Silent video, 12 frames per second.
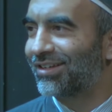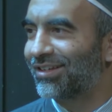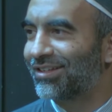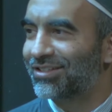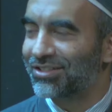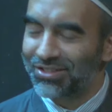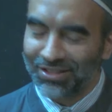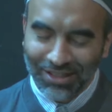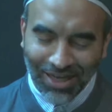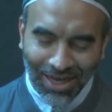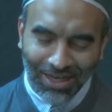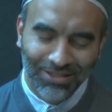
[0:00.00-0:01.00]
Intercede,
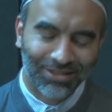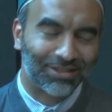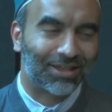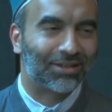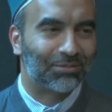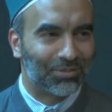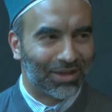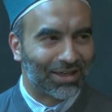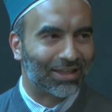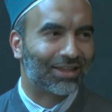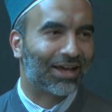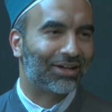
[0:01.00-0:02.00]
ask to make
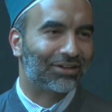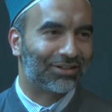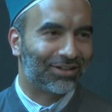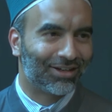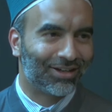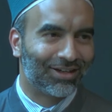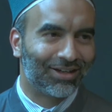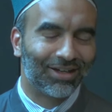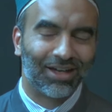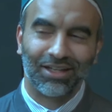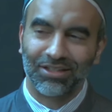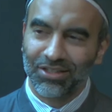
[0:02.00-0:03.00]
it lighter.
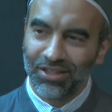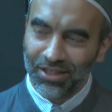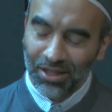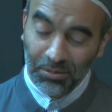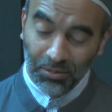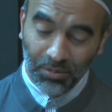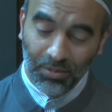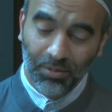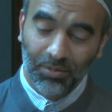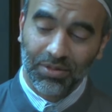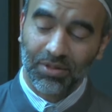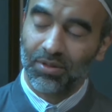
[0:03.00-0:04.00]
And so then
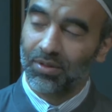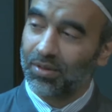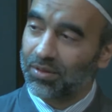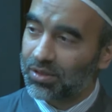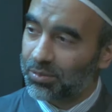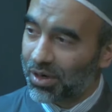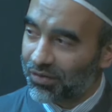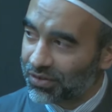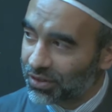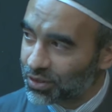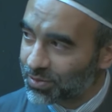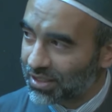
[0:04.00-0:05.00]
the
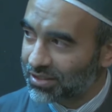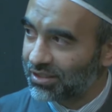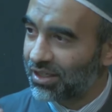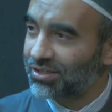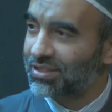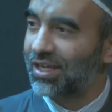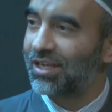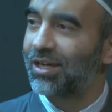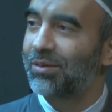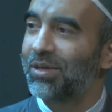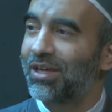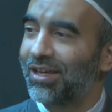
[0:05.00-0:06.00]
Prophet goes back, Sallallahu Alaihi
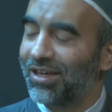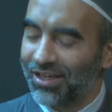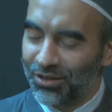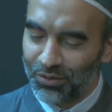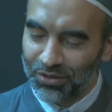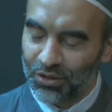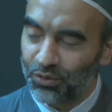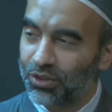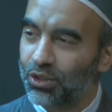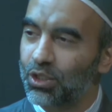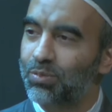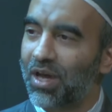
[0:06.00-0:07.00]
Wasallam, it
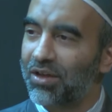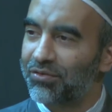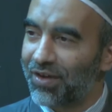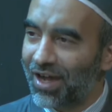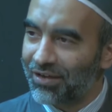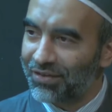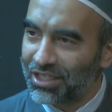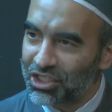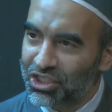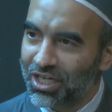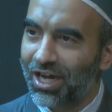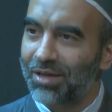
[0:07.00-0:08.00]
reduced by five
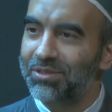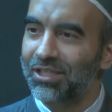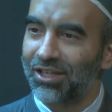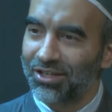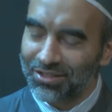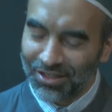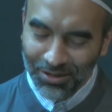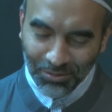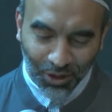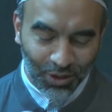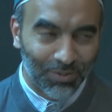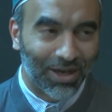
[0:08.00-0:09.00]
each time. Sallallahu Alaihi Wasallam
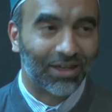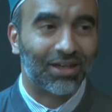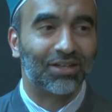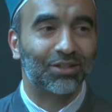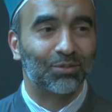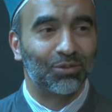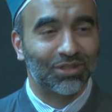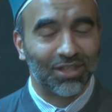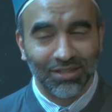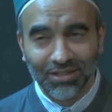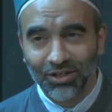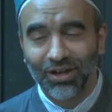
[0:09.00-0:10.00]
goes back. Hazrat Musa
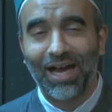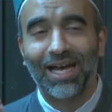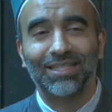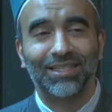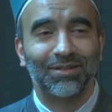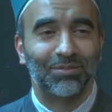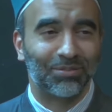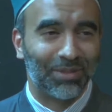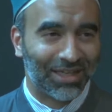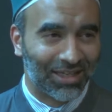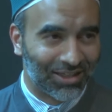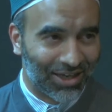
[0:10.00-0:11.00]
still ask him,
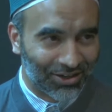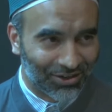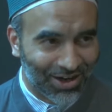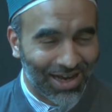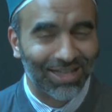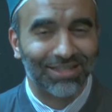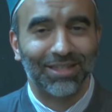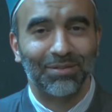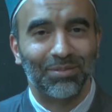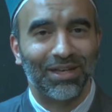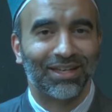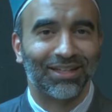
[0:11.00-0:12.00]
make it lighter. Ask
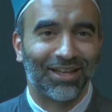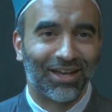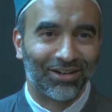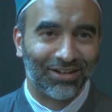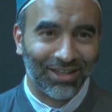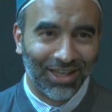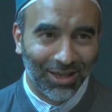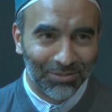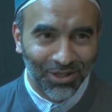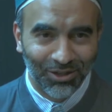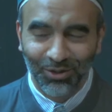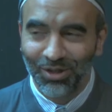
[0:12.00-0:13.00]
him, make it lighter. He
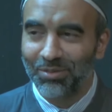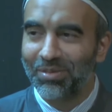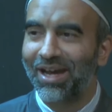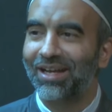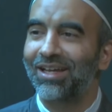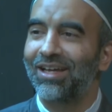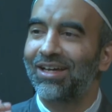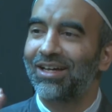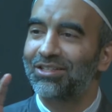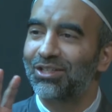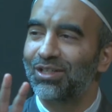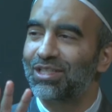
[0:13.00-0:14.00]
keeps on going back
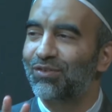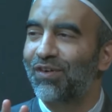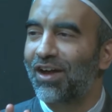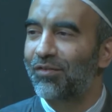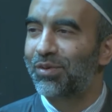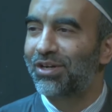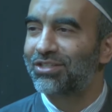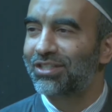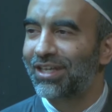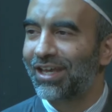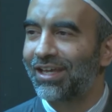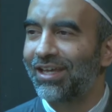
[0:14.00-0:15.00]
until it's five prayers a
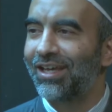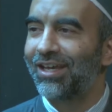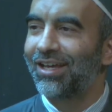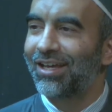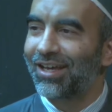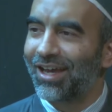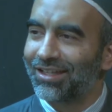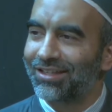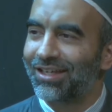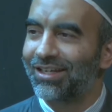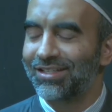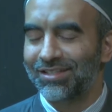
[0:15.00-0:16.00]
day. And
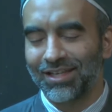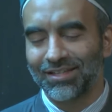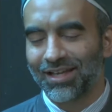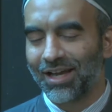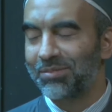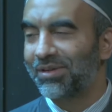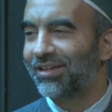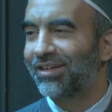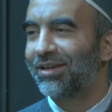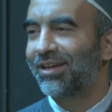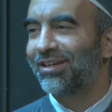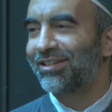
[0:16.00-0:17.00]
then he says, I'm
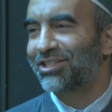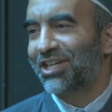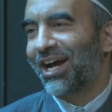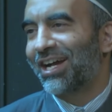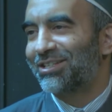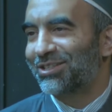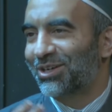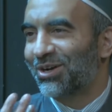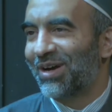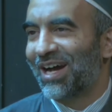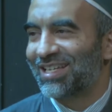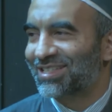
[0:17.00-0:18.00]
eh, shy to
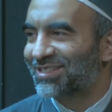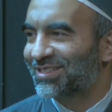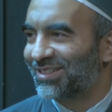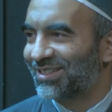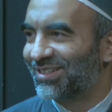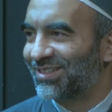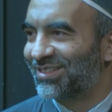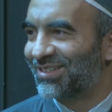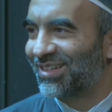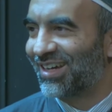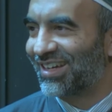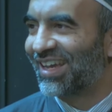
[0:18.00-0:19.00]
go ask to
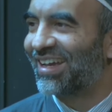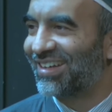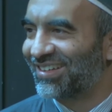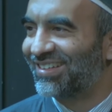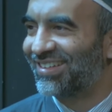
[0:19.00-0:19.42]
again.